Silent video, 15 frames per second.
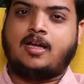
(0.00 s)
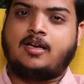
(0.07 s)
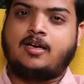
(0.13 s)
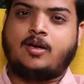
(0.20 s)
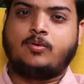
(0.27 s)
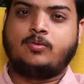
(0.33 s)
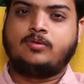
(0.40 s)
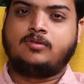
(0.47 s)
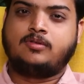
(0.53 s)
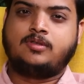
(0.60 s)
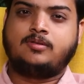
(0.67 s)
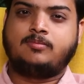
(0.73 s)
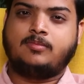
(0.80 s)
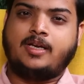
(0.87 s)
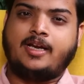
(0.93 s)

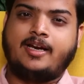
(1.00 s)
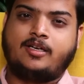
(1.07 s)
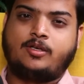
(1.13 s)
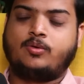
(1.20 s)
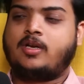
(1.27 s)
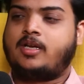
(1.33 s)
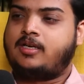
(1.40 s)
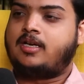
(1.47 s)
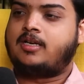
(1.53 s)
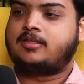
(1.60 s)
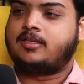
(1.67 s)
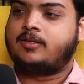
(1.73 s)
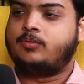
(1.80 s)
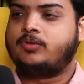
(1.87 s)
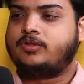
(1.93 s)
Around 8 to 9
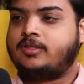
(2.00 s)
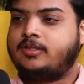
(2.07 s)
hours, I would